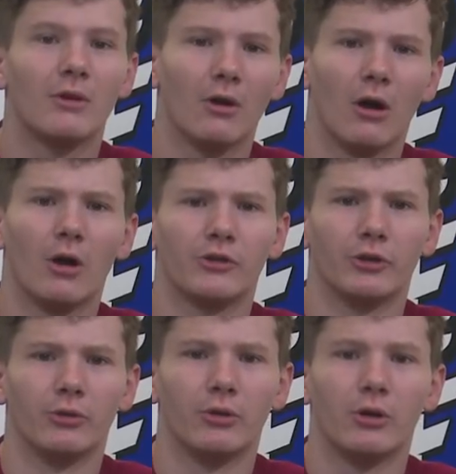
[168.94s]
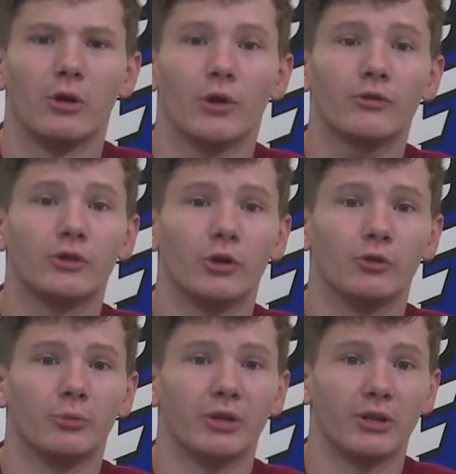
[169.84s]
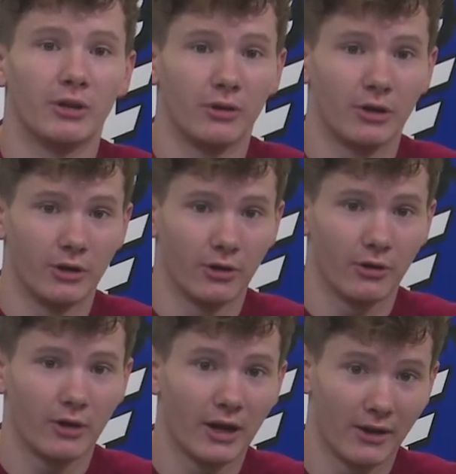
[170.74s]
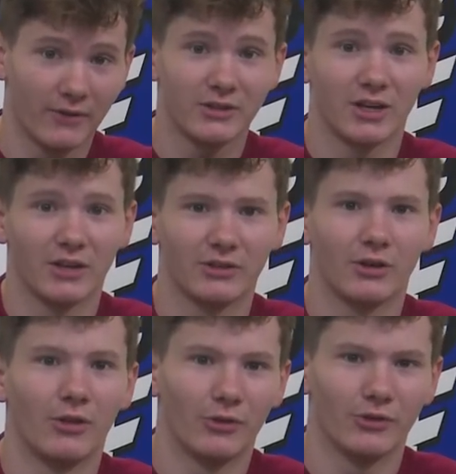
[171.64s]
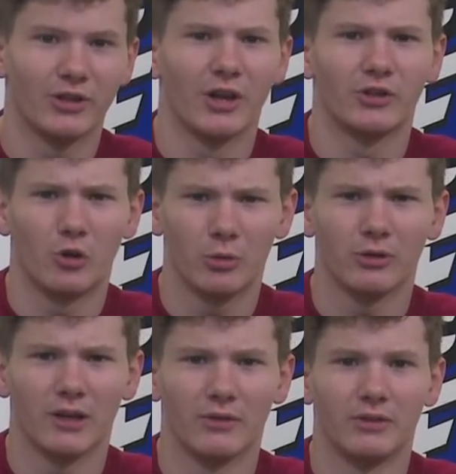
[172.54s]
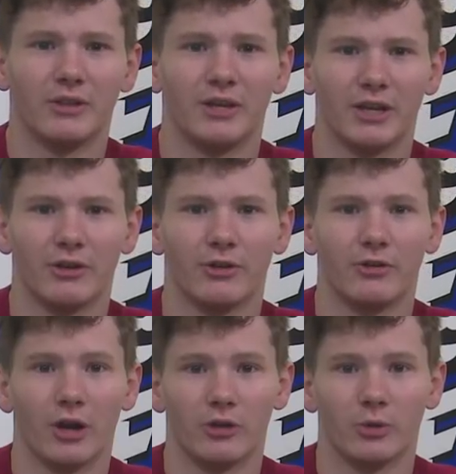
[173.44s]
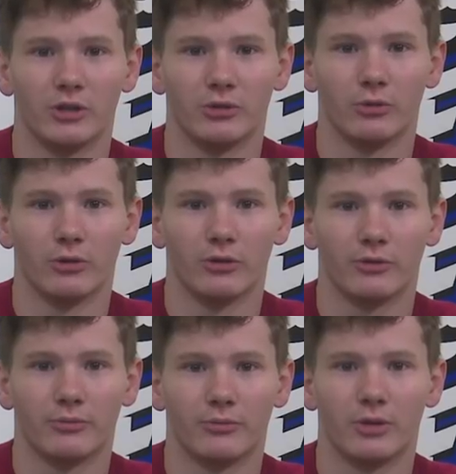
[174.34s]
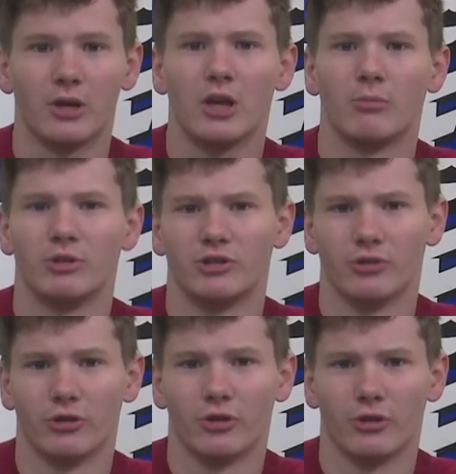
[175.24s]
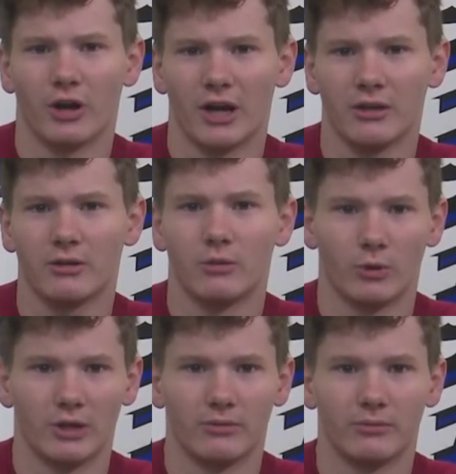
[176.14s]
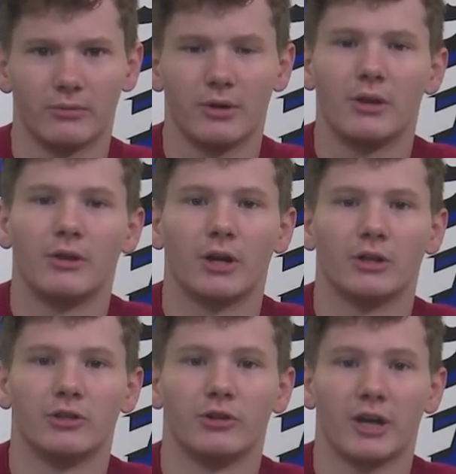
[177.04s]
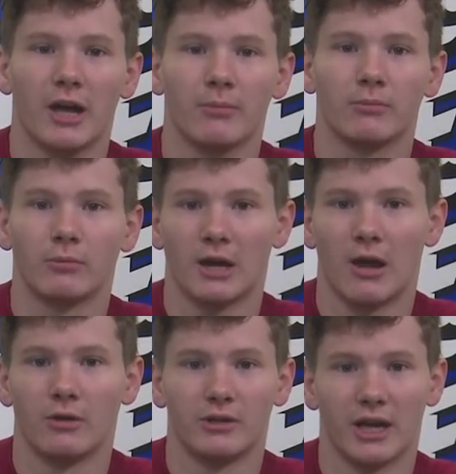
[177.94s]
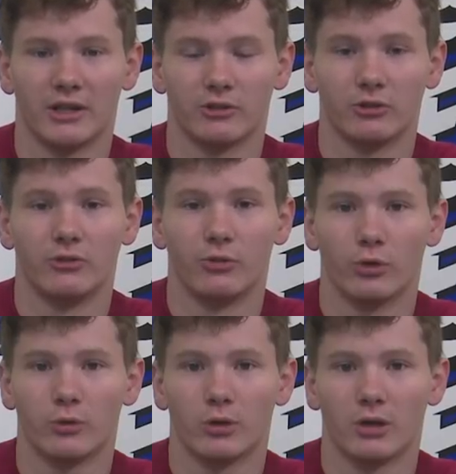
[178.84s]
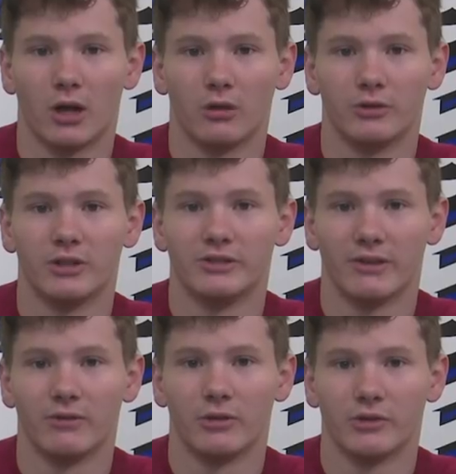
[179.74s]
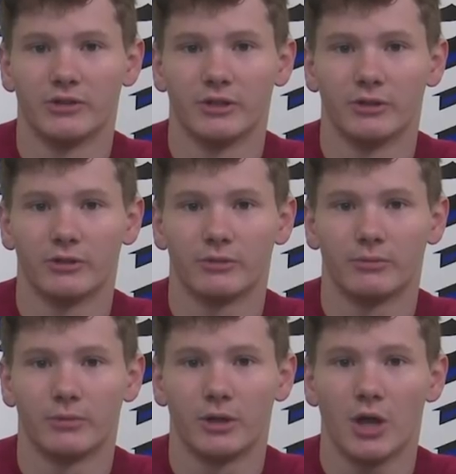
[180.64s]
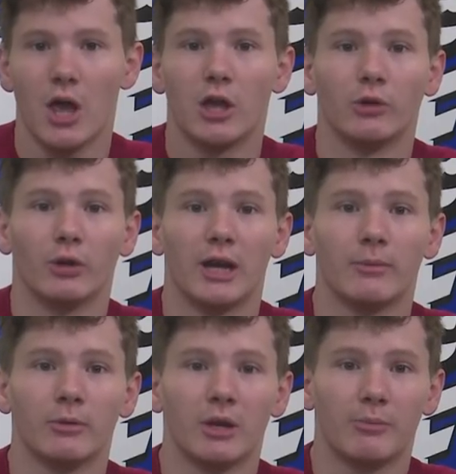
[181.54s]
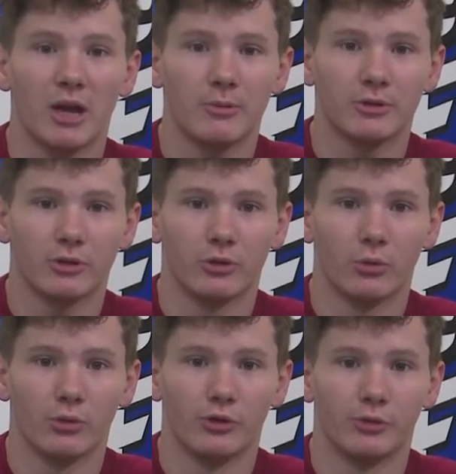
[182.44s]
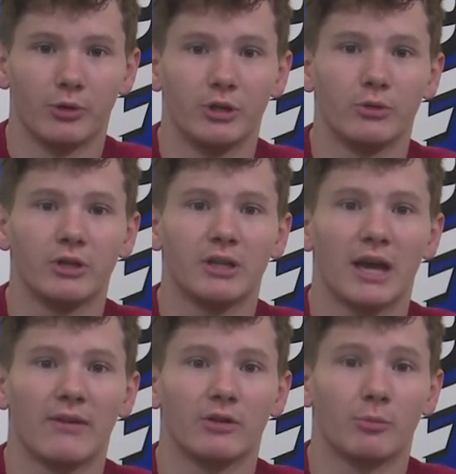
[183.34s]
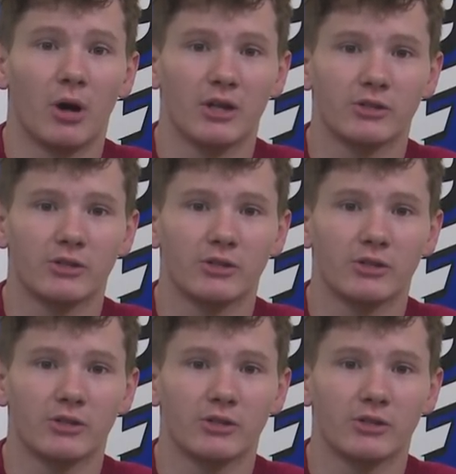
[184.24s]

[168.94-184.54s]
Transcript: Also, Herff Jones will be here at FHS on Thursday, October 11th to take your graduation orders. Be sure to know your height and weight. The cost of your cap, gown, and tassel is $41.73. You are able to make payments on your orders, but you will need to have a deposit